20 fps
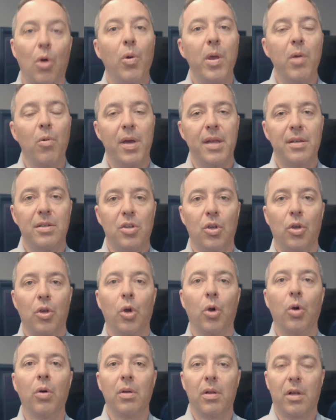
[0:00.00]
we went
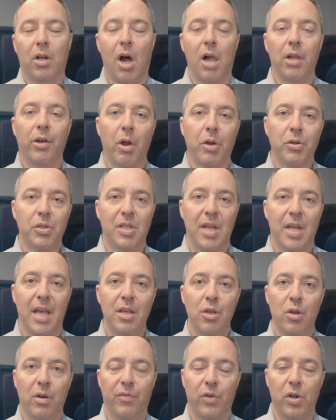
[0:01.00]
to Colorado
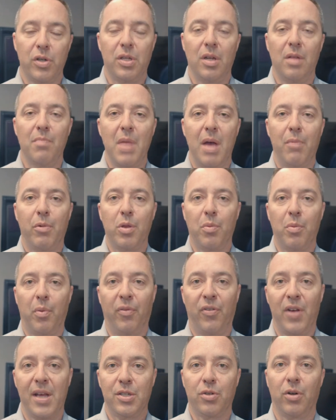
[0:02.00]
State University and met with a
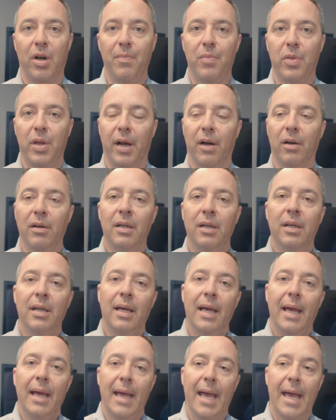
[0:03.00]
professor up there,
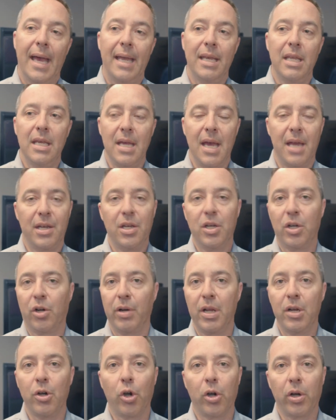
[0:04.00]
and he had a
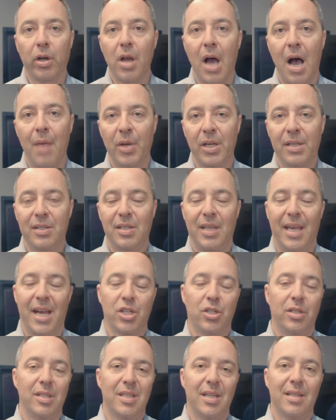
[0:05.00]
degree in ergonomics. He
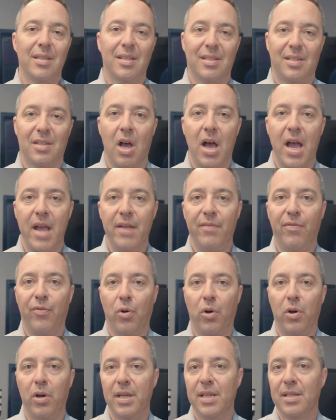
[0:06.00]
actually did design
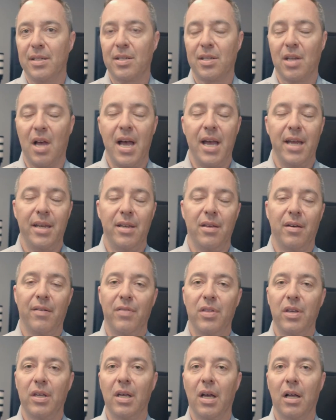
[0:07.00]
for inside
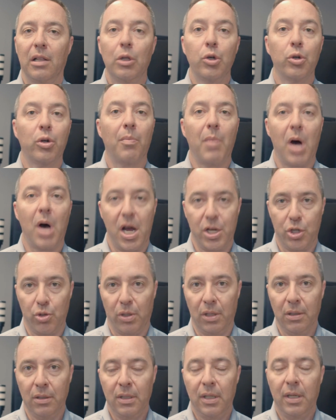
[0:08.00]
of the lunar
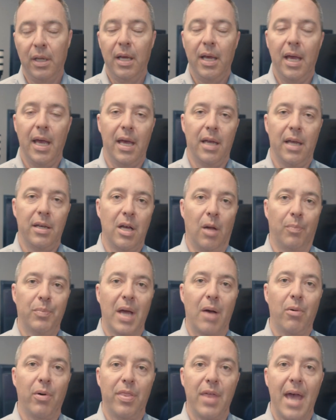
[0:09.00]
module and
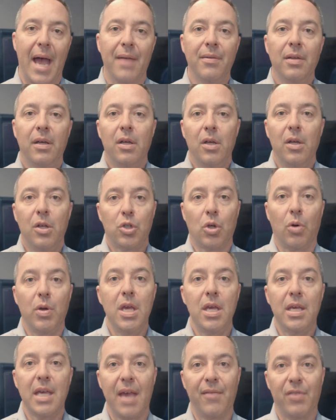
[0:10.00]
helped out with that. So
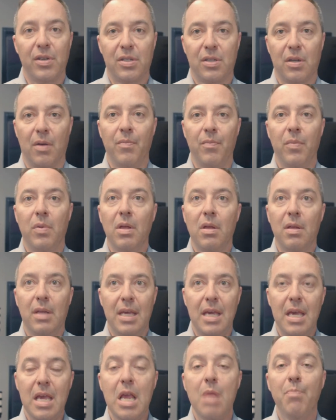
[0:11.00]
he gave us some
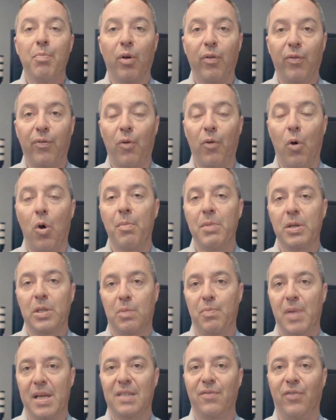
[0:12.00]
key performance
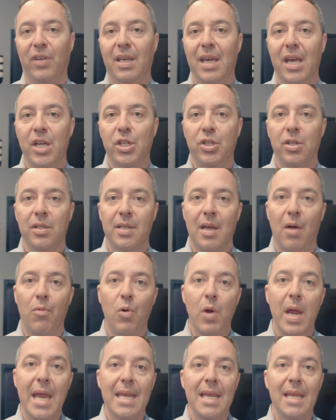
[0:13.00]
specifications that
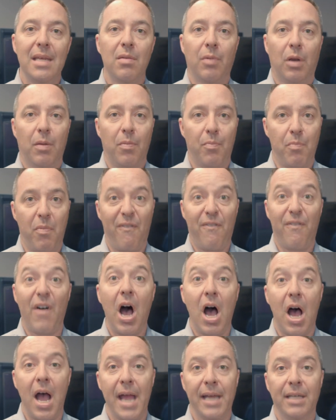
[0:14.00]
we need to
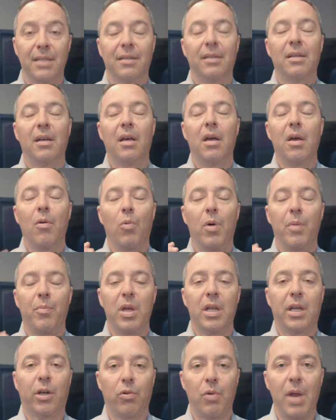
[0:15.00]
find when
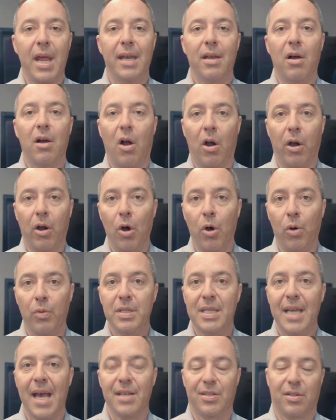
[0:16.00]
we create our
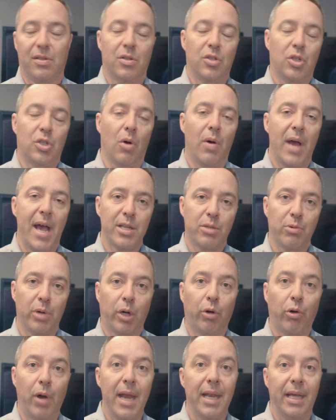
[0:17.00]
own desk. So as we
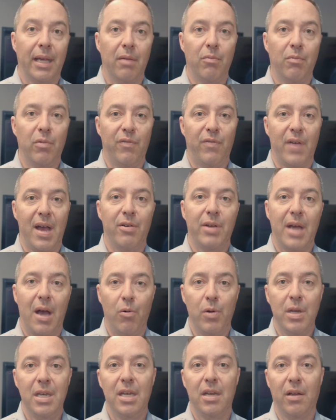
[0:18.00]
were creating it, we found
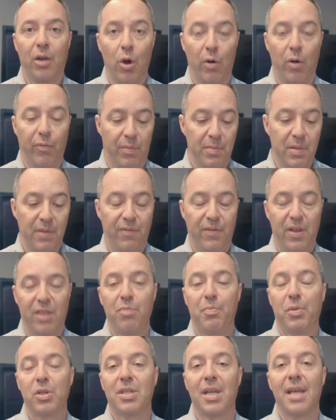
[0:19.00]
out we need to go from the
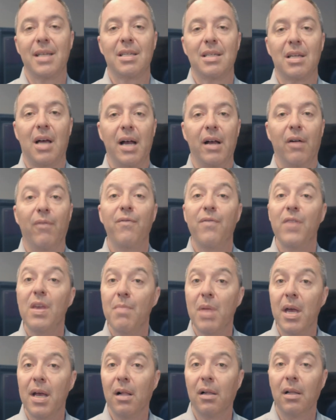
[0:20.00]
5th percentile
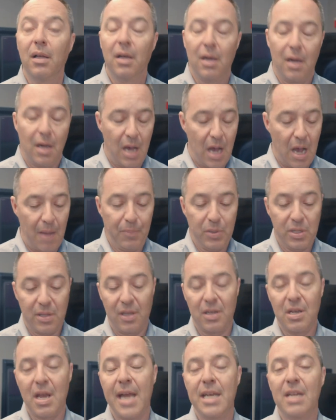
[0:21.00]
female up to
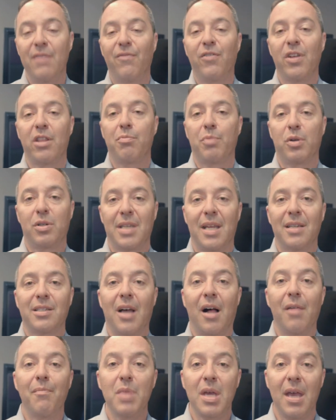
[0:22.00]
the 95th
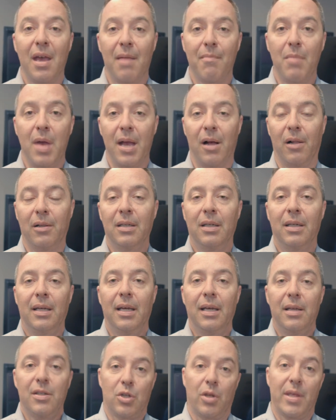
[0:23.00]
percentile male.
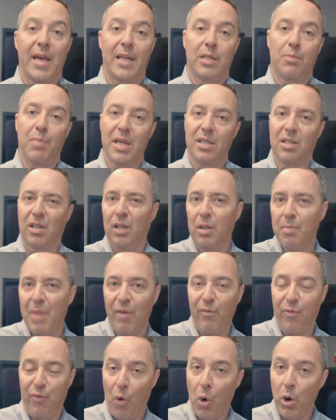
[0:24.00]
So that's basically
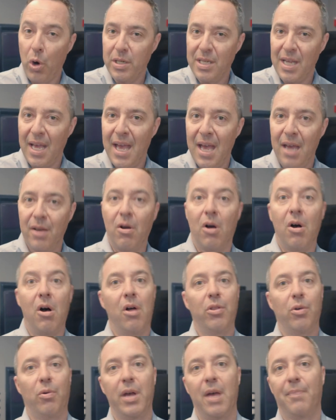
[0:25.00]
about 410
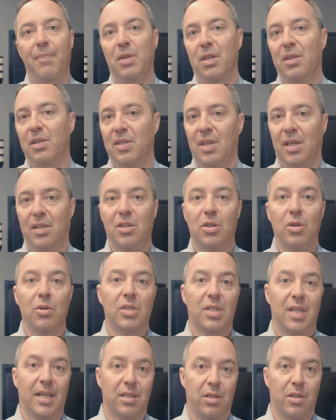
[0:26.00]
all the way up to the 6'2",
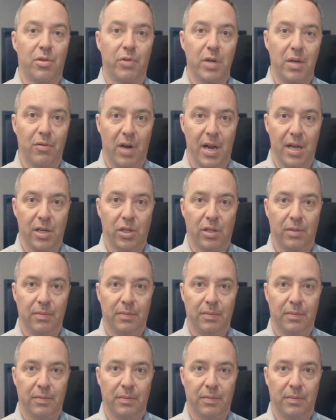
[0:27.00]
6'3" range.